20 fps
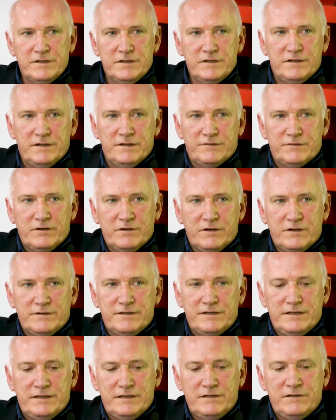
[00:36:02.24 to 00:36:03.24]
It's not
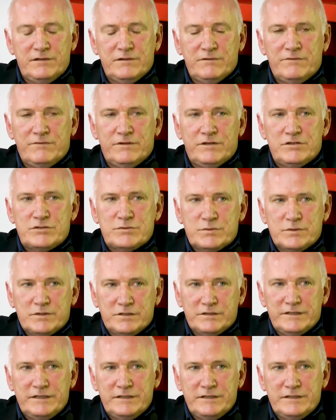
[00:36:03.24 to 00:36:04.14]
the individual